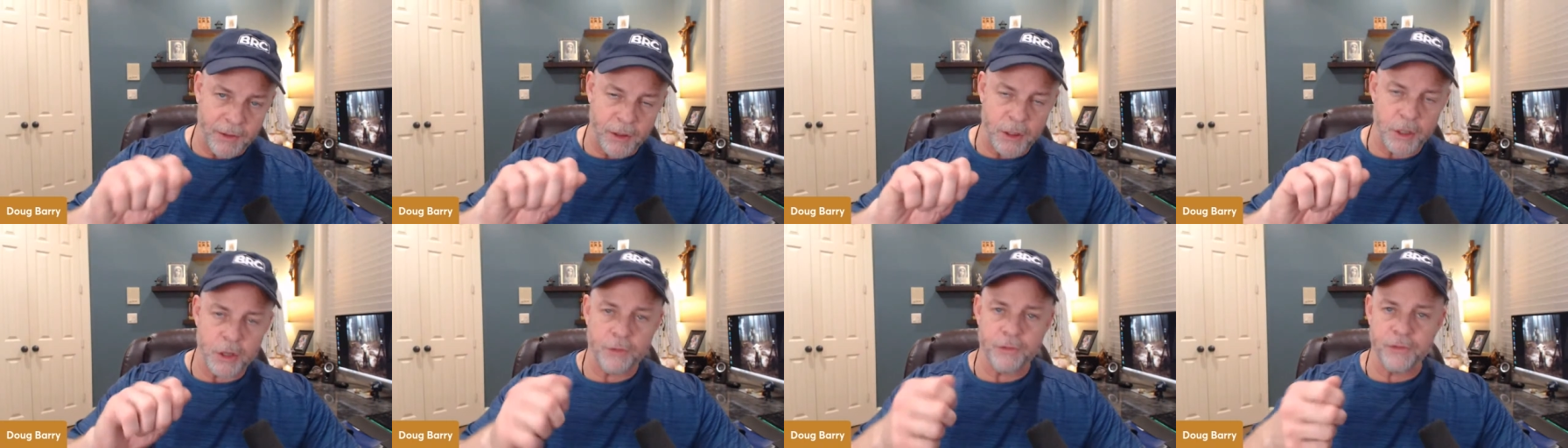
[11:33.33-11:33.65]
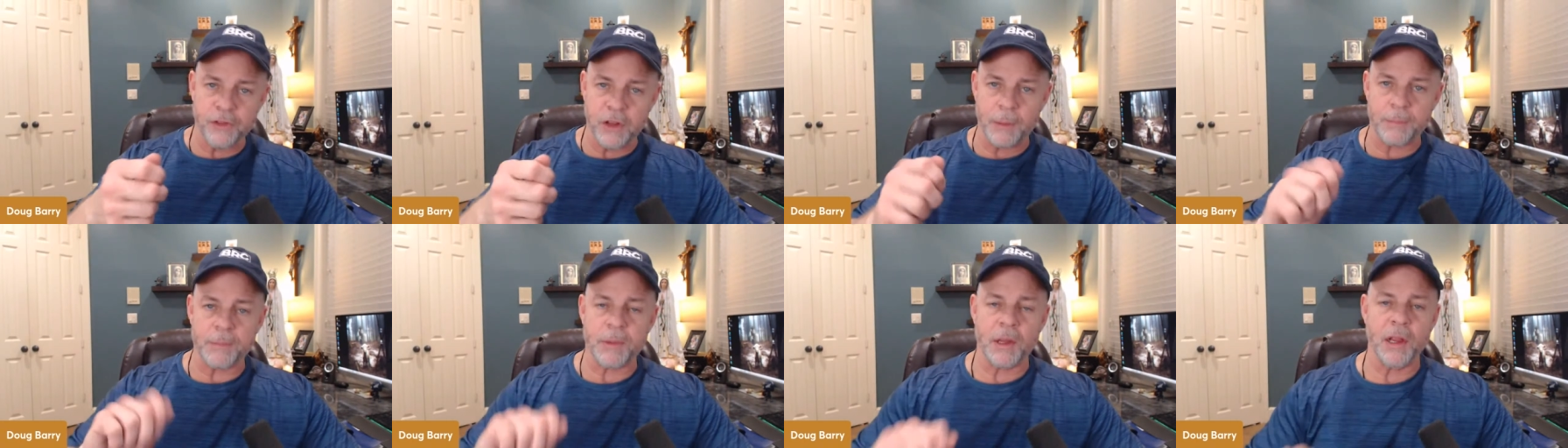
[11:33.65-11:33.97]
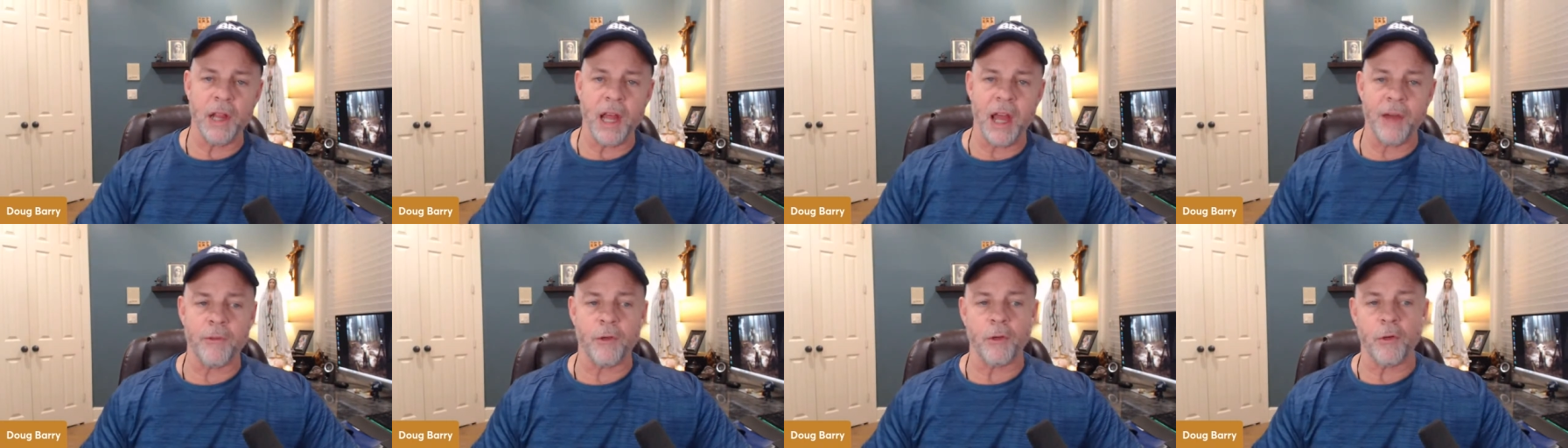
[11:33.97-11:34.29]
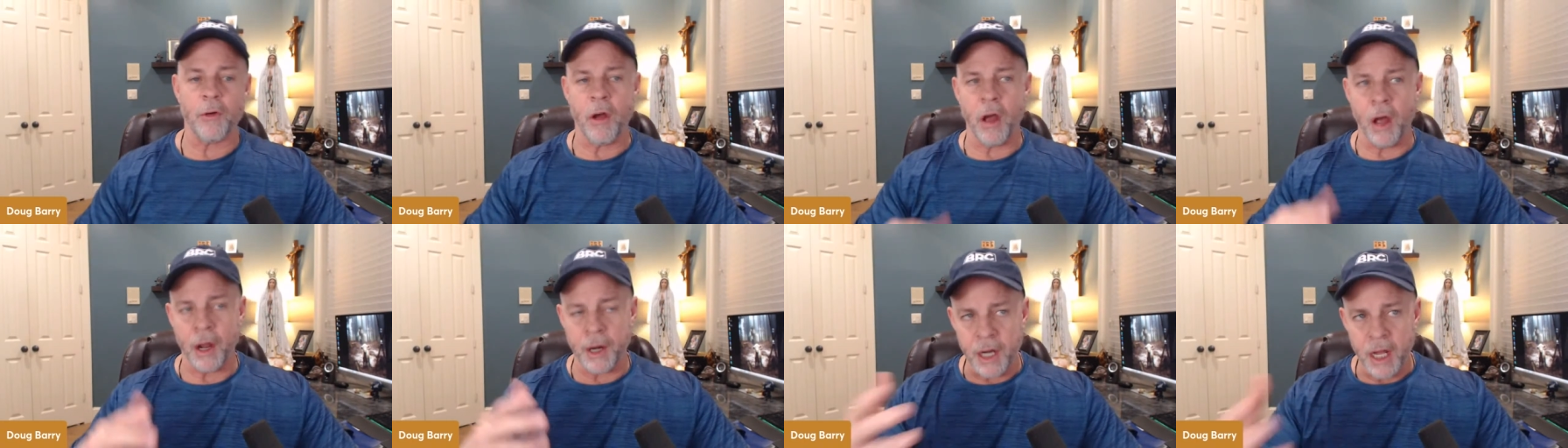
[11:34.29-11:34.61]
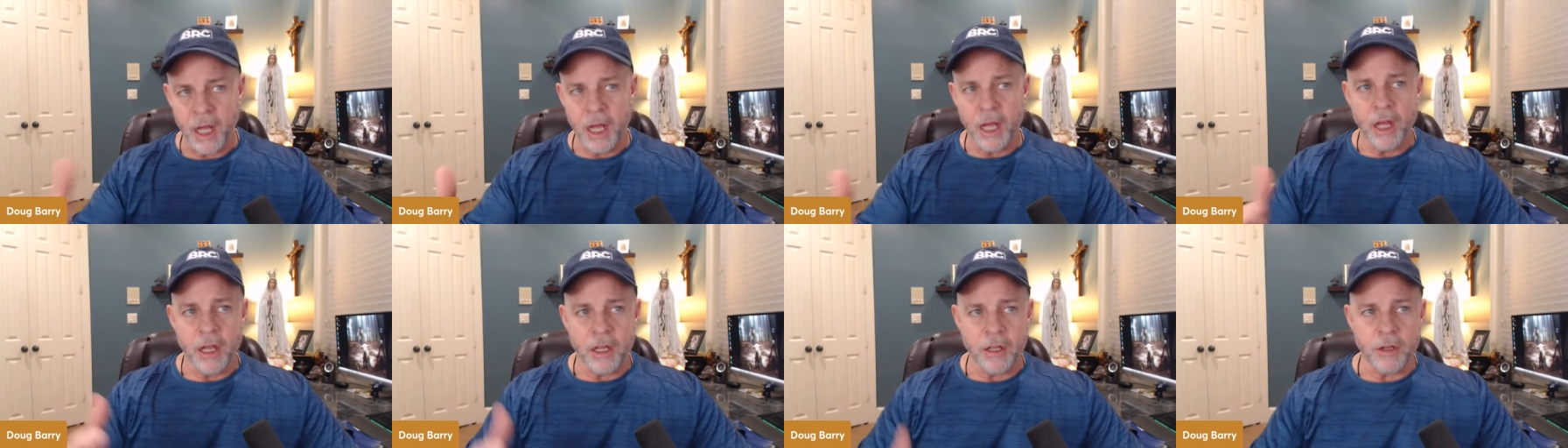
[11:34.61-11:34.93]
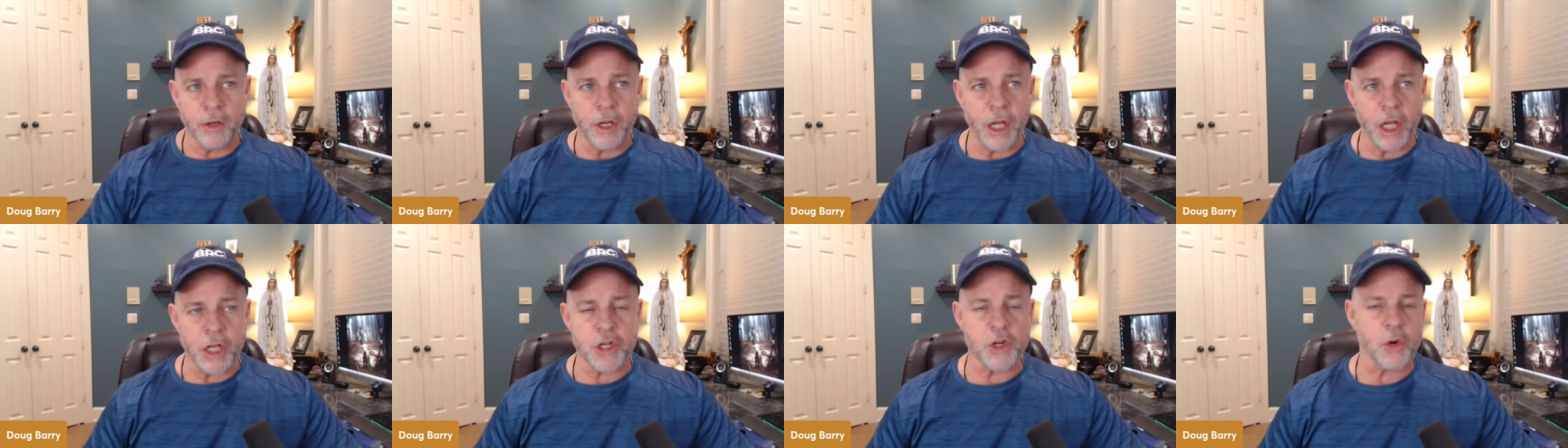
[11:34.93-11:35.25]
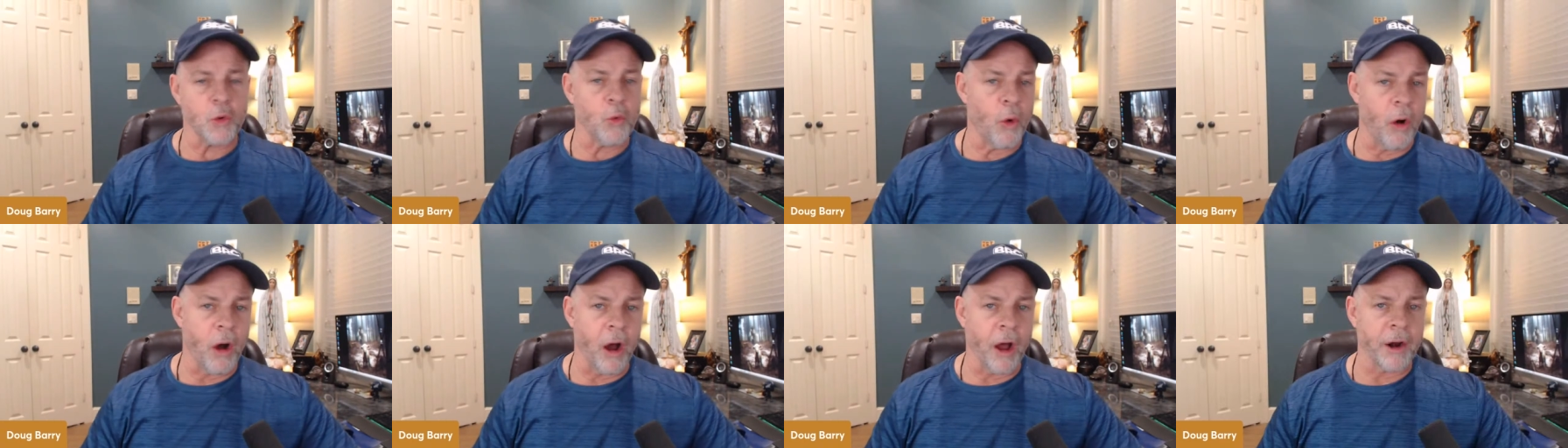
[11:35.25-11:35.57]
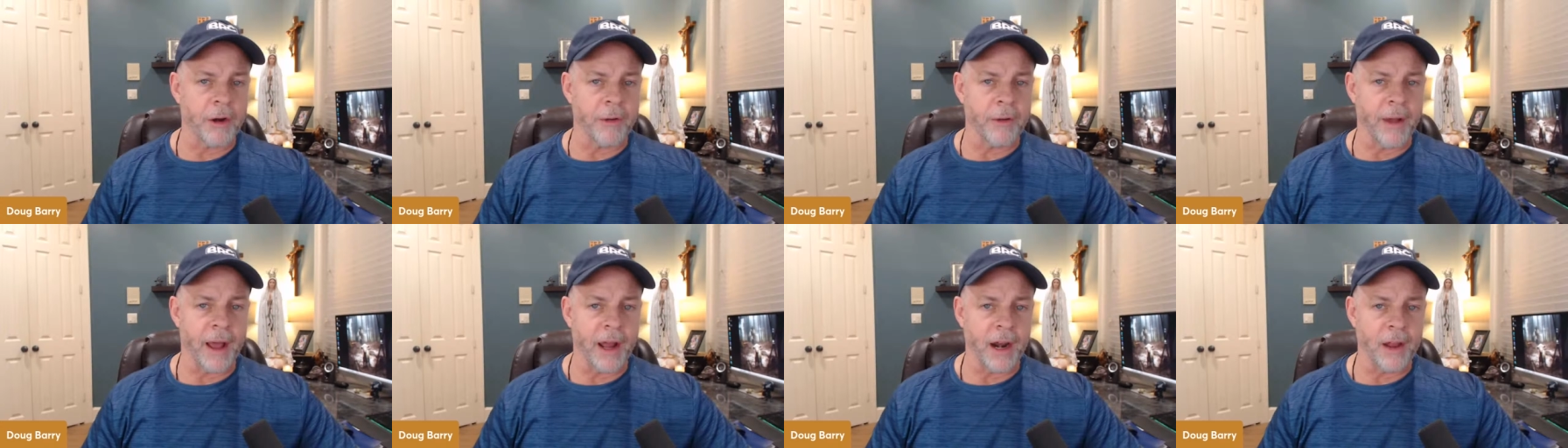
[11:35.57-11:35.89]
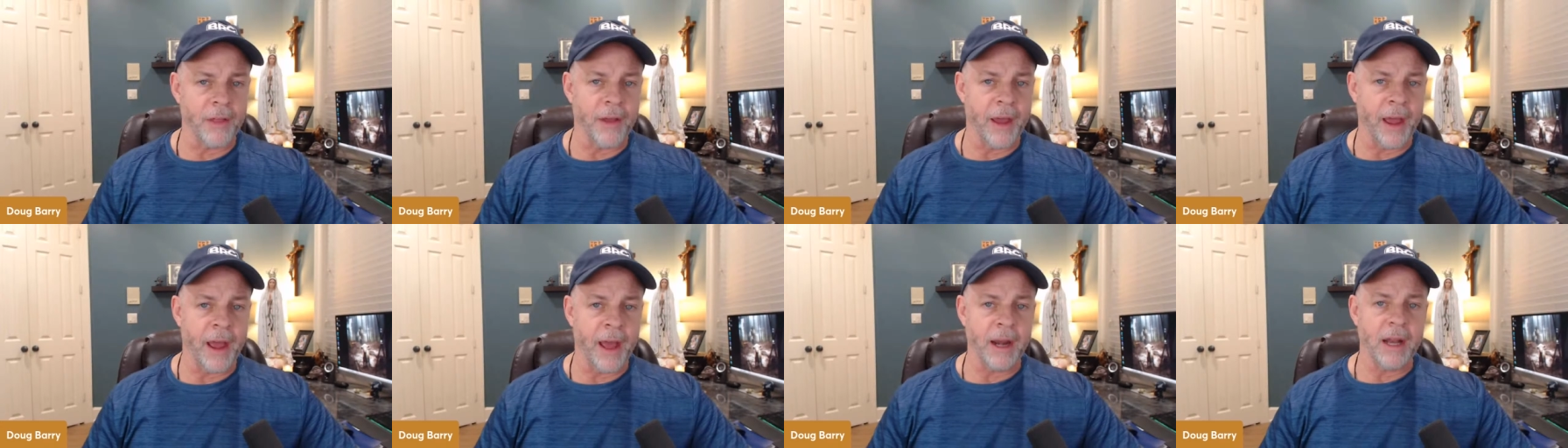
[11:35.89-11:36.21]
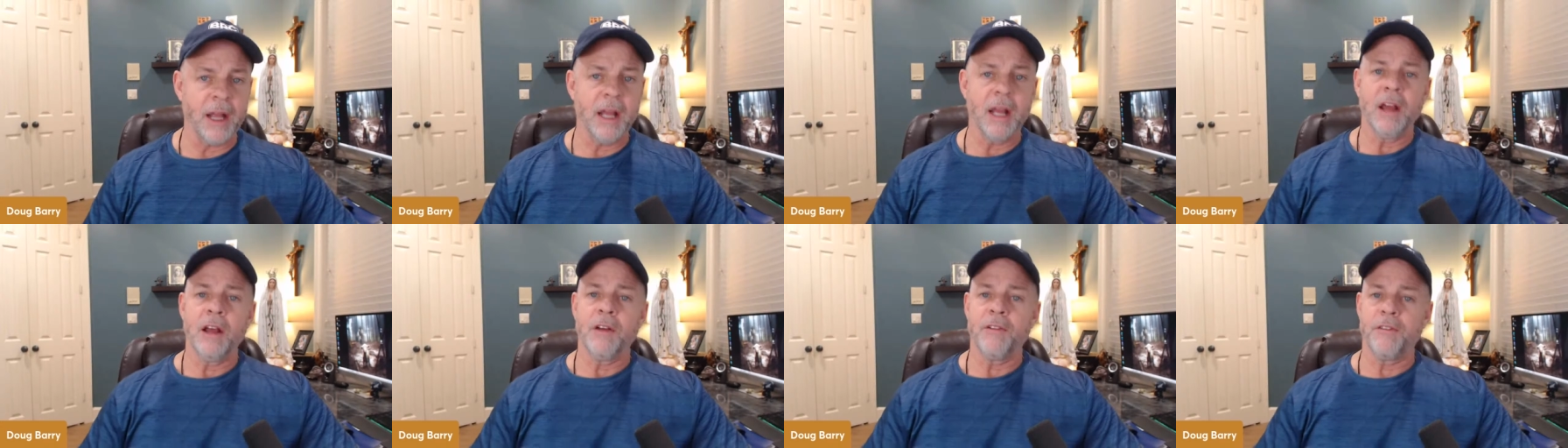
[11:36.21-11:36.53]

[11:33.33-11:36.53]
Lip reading: that you flip the lever on. You get your water out of that.